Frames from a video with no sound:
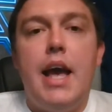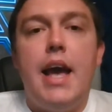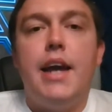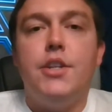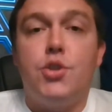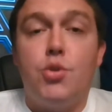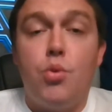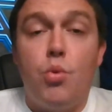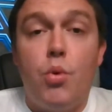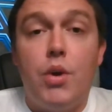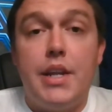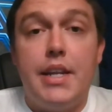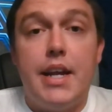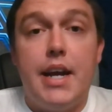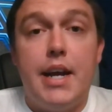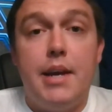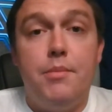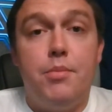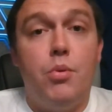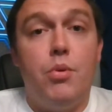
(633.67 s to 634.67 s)
and
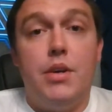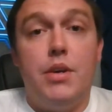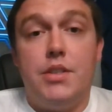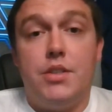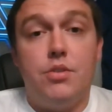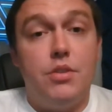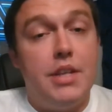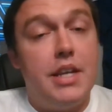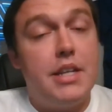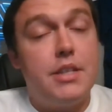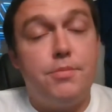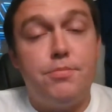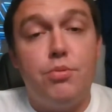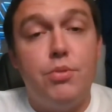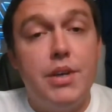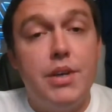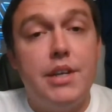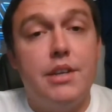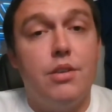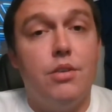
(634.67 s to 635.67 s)
29 points. So that's
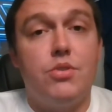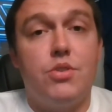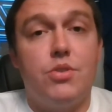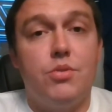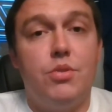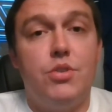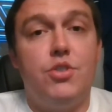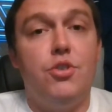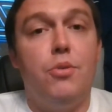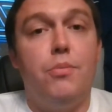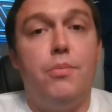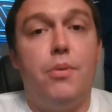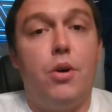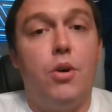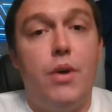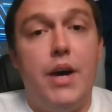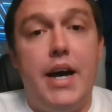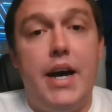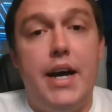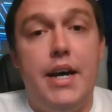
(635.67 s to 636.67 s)
pretty close to what Joe
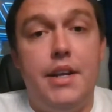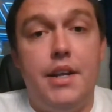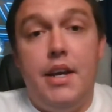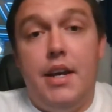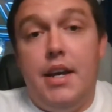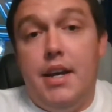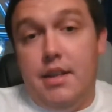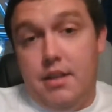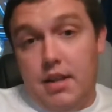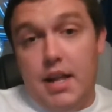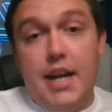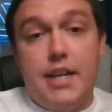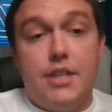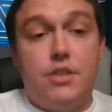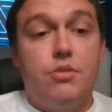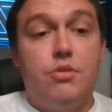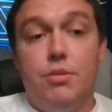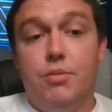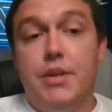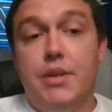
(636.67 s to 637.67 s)
Burrow had in the
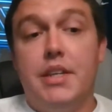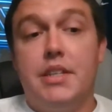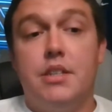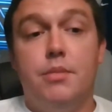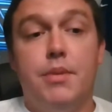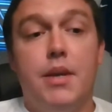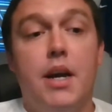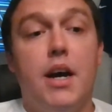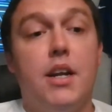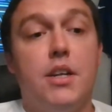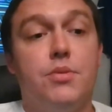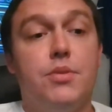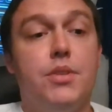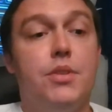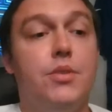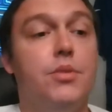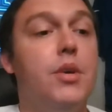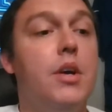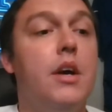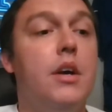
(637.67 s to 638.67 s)
last 3 weeks, to be honest
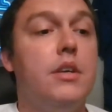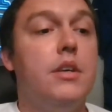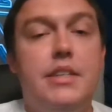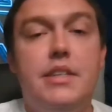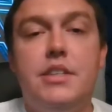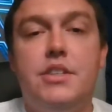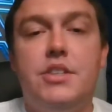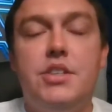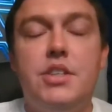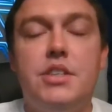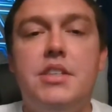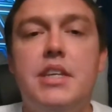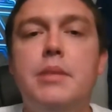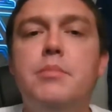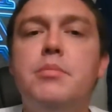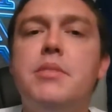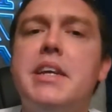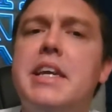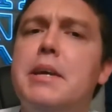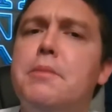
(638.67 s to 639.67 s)
with you. It just
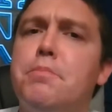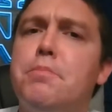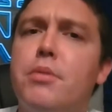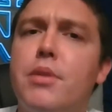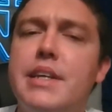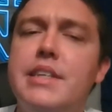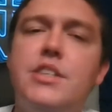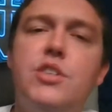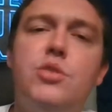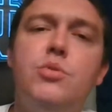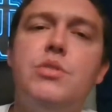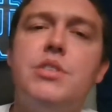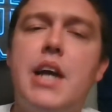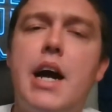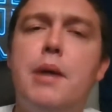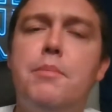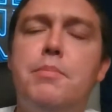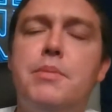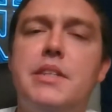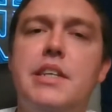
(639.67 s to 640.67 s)
seems like he plays to his
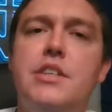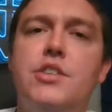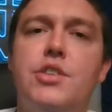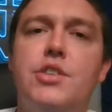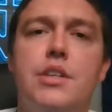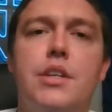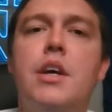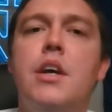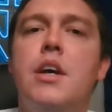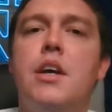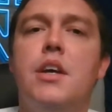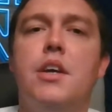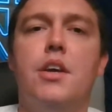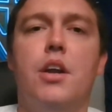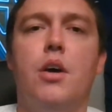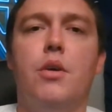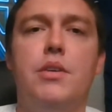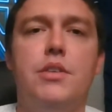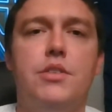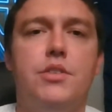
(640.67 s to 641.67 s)
competition. You
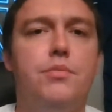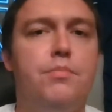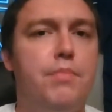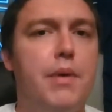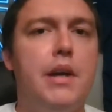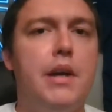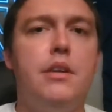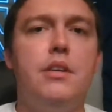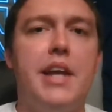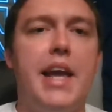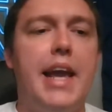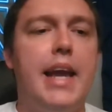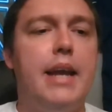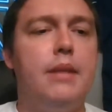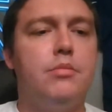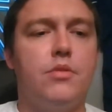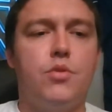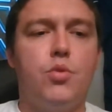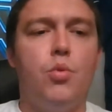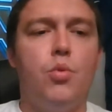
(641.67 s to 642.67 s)
know, his better
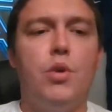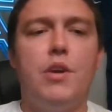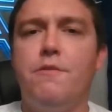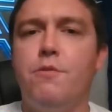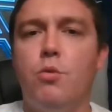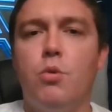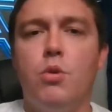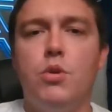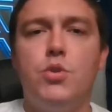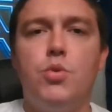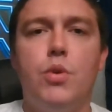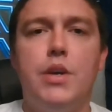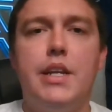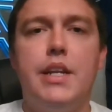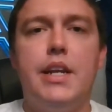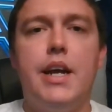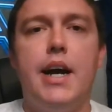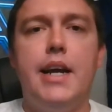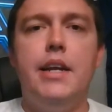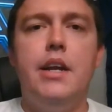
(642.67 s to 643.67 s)
games of 24 and
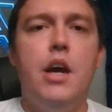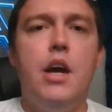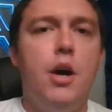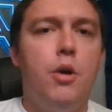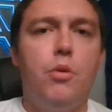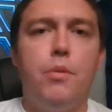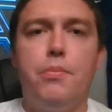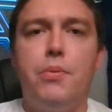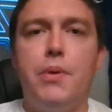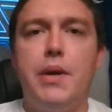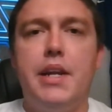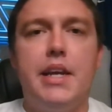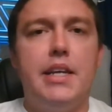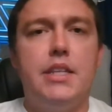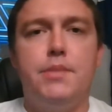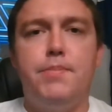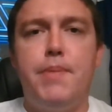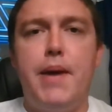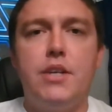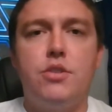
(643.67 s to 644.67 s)
29 were played
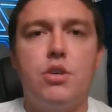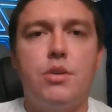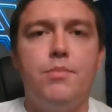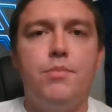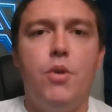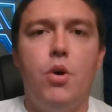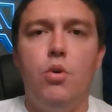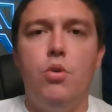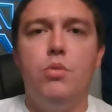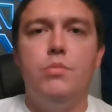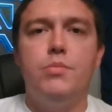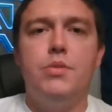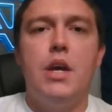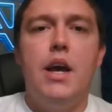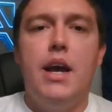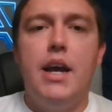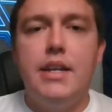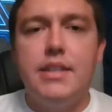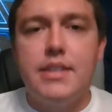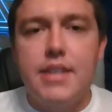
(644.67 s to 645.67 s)
against Patrick Mahomes
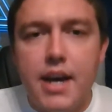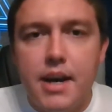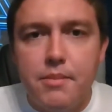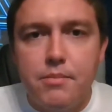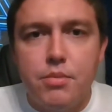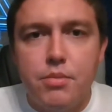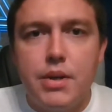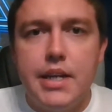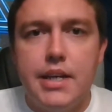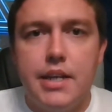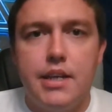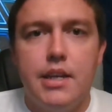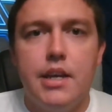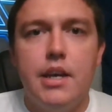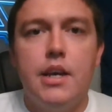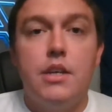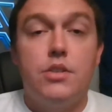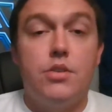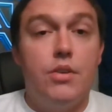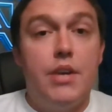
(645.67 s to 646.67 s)
and Tom Brady.
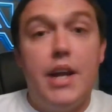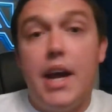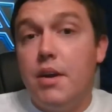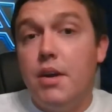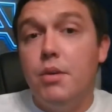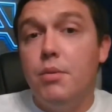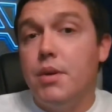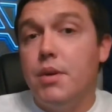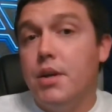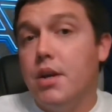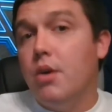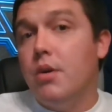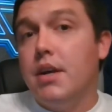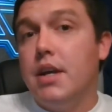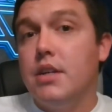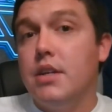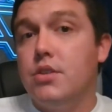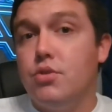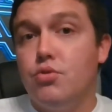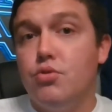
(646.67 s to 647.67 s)
So now here we go
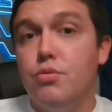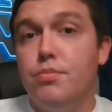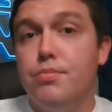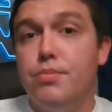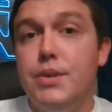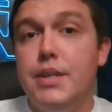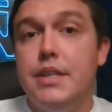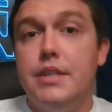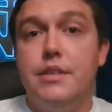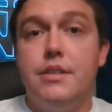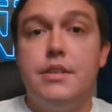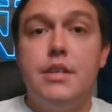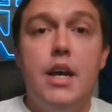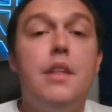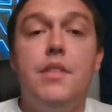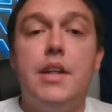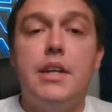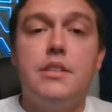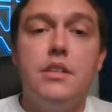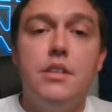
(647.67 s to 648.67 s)
against Drew Brees.
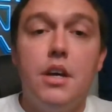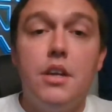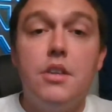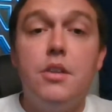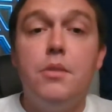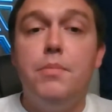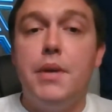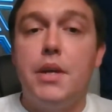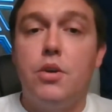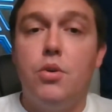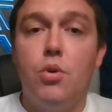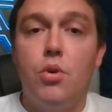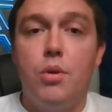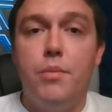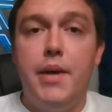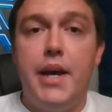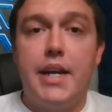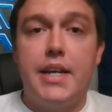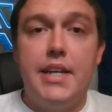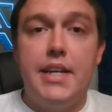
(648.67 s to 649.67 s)
That's another big
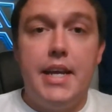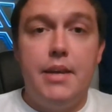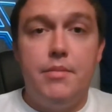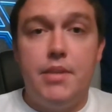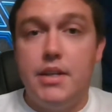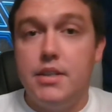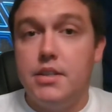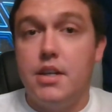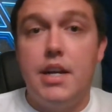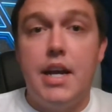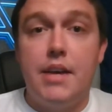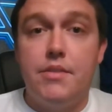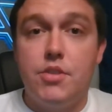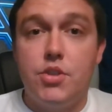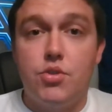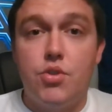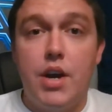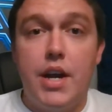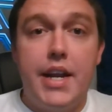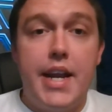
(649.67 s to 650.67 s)
quarterback name that he's going to have
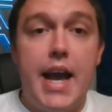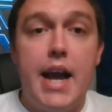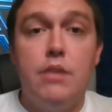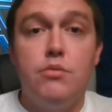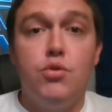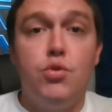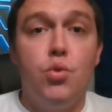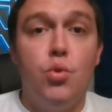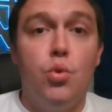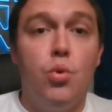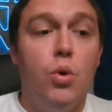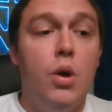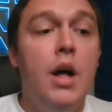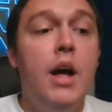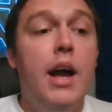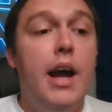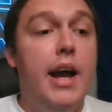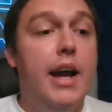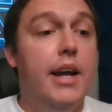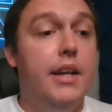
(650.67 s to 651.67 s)
to try and outduel.
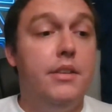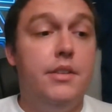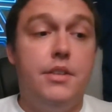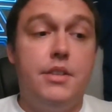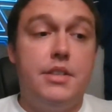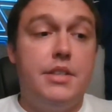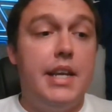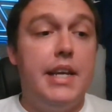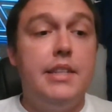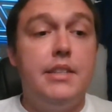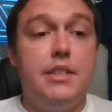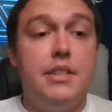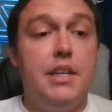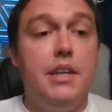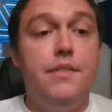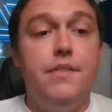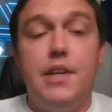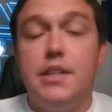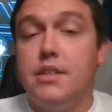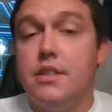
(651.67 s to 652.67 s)
And the Saints
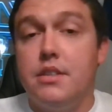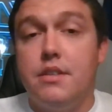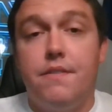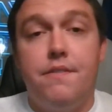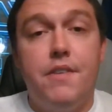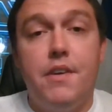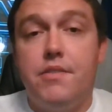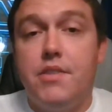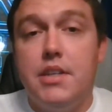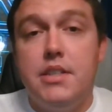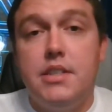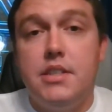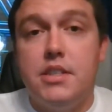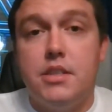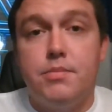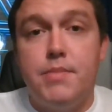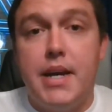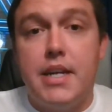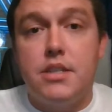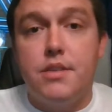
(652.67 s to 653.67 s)
defense is the 5th
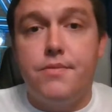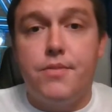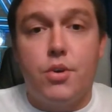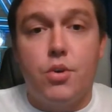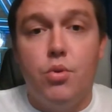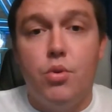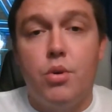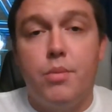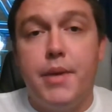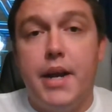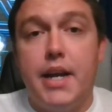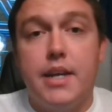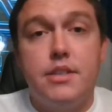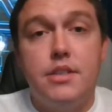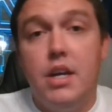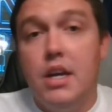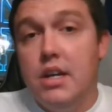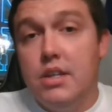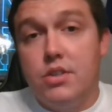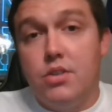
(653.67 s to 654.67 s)
easiest matchup for
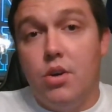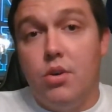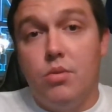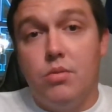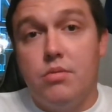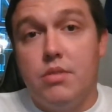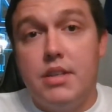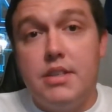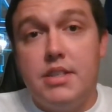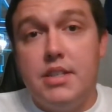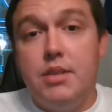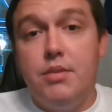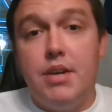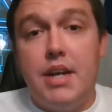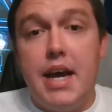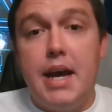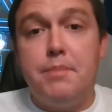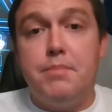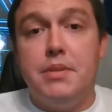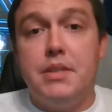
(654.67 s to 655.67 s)
quarterbacks. So let's see
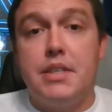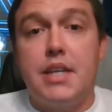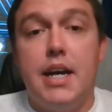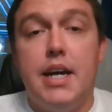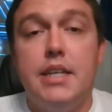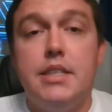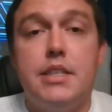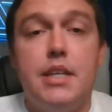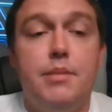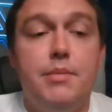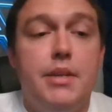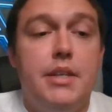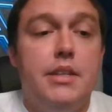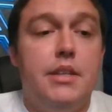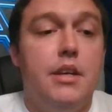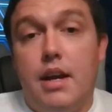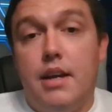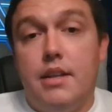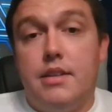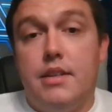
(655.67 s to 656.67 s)
what happens, guys. I
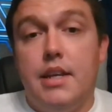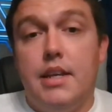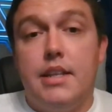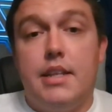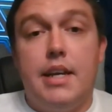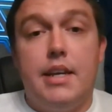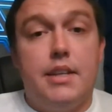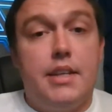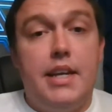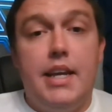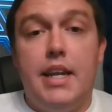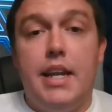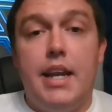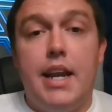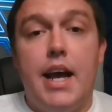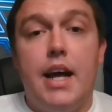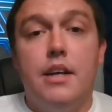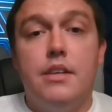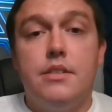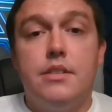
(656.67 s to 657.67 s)
mean, I think that
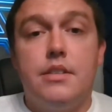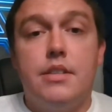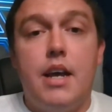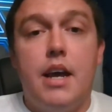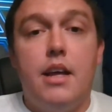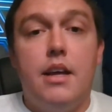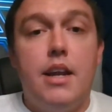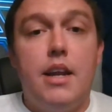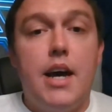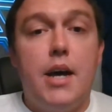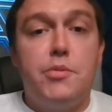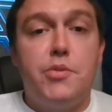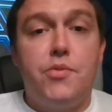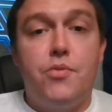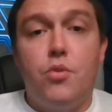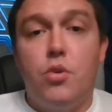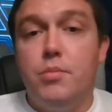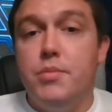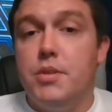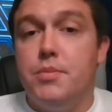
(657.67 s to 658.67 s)
Keenan Allen's a solid option
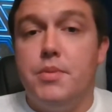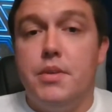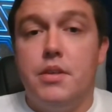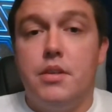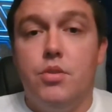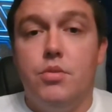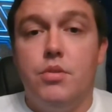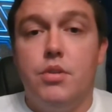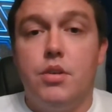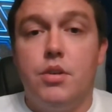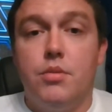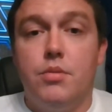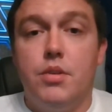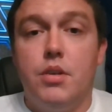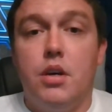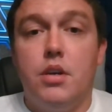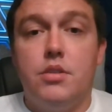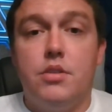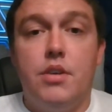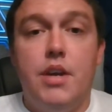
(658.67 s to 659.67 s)
for him. He's been doing good
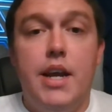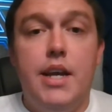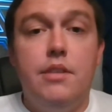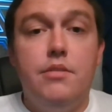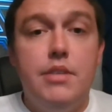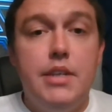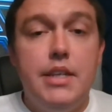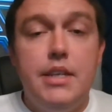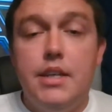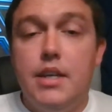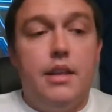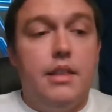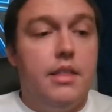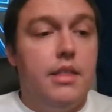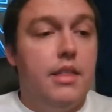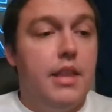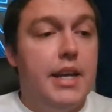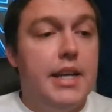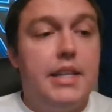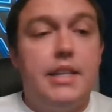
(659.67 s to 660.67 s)
with Hunter Henry. I
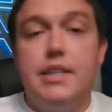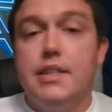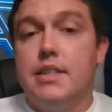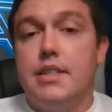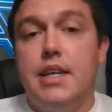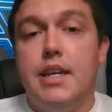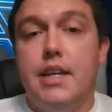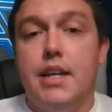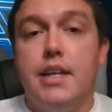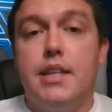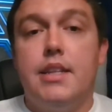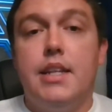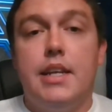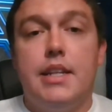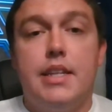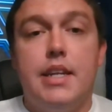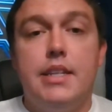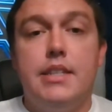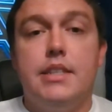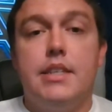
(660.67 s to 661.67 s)
like this kid. I
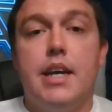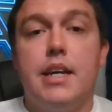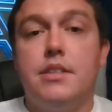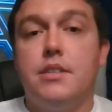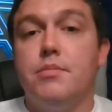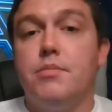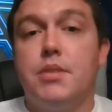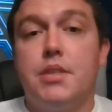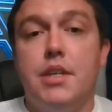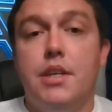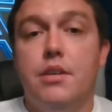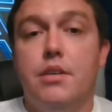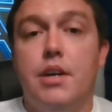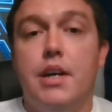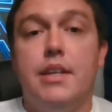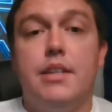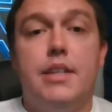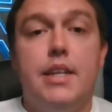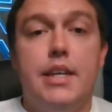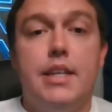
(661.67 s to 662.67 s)
think that he's got some skill.
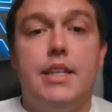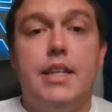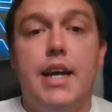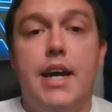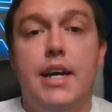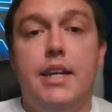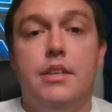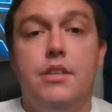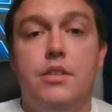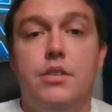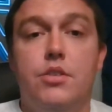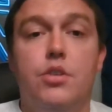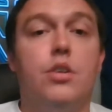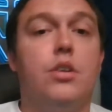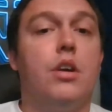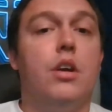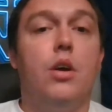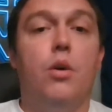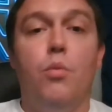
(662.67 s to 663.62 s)
I think that you're going to